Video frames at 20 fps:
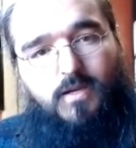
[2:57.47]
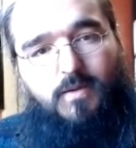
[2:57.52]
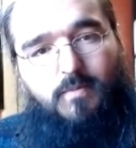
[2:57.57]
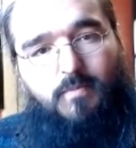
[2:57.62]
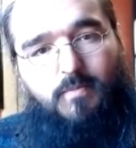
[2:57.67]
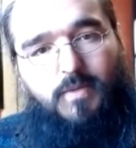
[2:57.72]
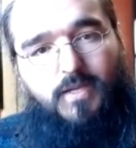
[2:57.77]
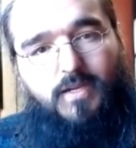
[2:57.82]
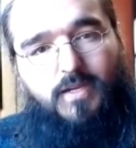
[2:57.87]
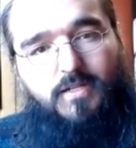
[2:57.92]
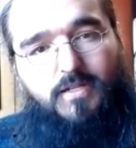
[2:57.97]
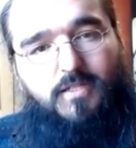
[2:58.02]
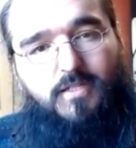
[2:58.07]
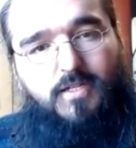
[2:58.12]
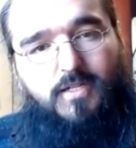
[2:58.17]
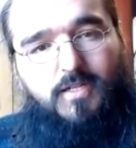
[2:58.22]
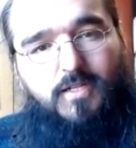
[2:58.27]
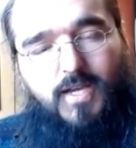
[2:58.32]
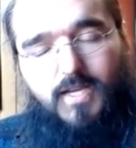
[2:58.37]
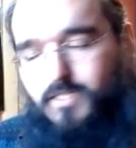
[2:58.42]
because
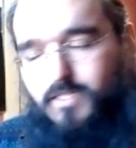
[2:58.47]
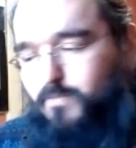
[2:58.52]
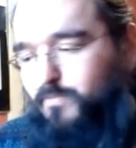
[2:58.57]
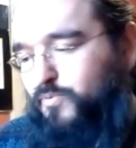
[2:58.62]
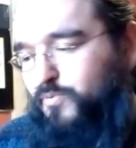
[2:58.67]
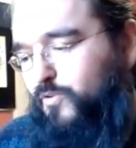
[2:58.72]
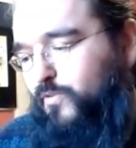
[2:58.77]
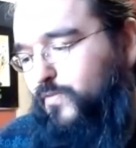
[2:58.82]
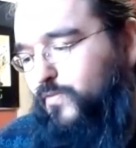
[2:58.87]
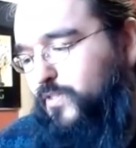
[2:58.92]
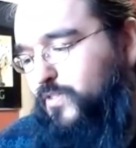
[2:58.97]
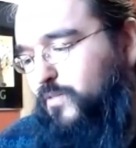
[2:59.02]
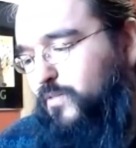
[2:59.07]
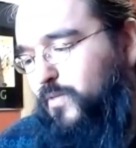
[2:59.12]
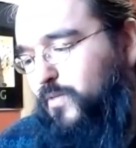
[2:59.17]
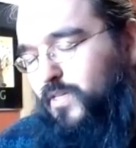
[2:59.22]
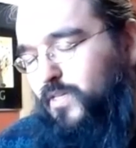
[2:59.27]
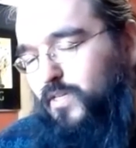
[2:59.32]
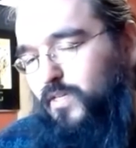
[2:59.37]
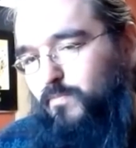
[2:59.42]
it has proven to
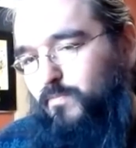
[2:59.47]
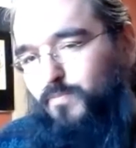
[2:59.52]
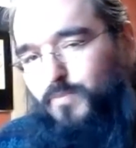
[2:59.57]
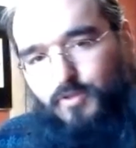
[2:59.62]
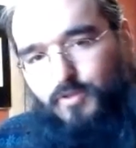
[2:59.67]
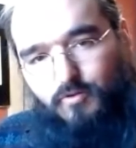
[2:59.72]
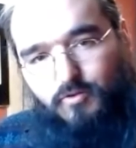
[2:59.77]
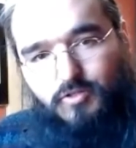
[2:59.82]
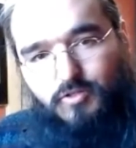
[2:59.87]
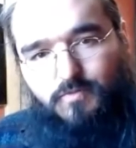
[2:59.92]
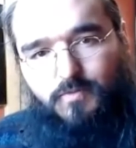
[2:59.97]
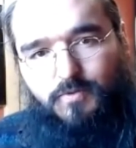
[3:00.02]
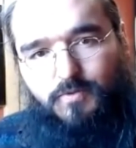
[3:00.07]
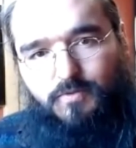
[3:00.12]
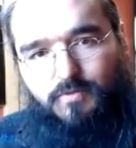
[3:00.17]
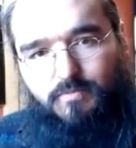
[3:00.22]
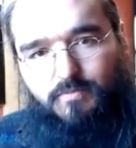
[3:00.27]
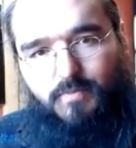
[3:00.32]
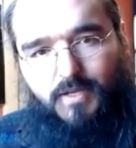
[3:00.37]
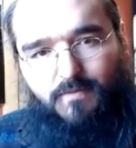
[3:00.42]
be
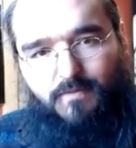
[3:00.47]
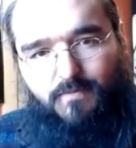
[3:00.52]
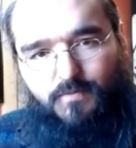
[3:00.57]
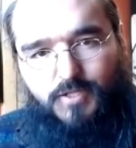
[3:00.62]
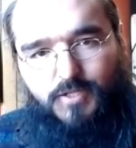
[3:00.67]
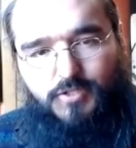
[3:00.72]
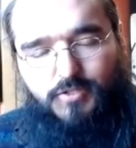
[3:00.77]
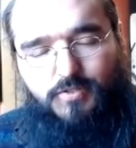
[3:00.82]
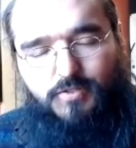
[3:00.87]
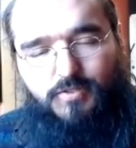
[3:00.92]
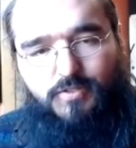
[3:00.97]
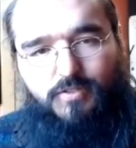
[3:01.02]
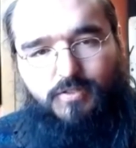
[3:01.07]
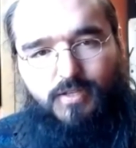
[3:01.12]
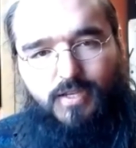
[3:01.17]
useful, beneficial,